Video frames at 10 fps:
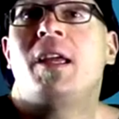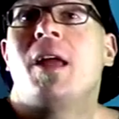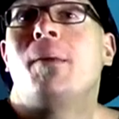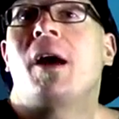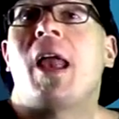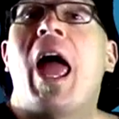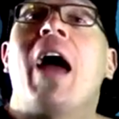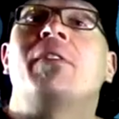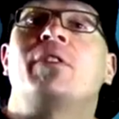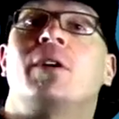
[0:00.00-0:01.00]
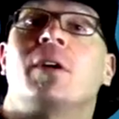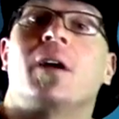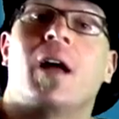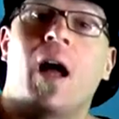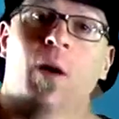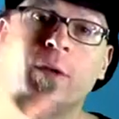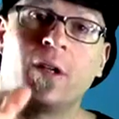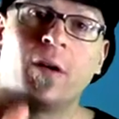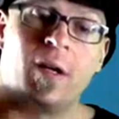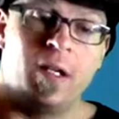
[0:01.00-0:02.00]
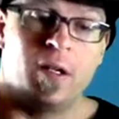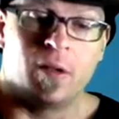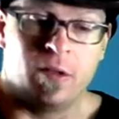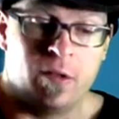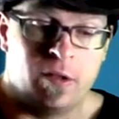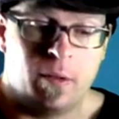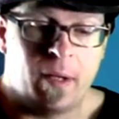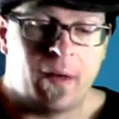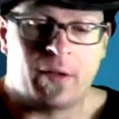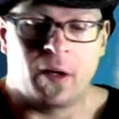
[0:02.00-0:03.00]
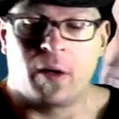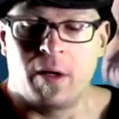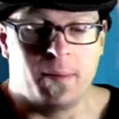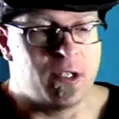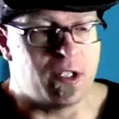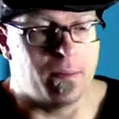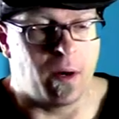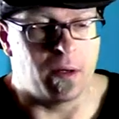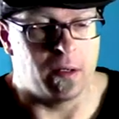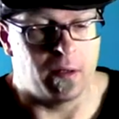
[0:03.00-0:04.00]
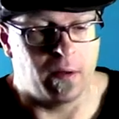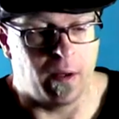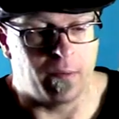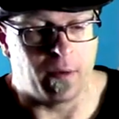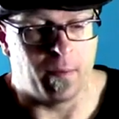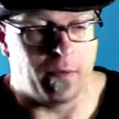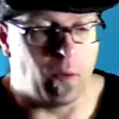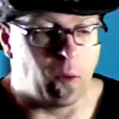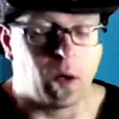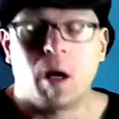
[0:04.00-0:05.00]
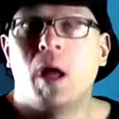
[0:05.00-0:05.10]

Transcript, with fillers: came out after I was already here on YouTube and after I'd already mentioned Martin uh, from before.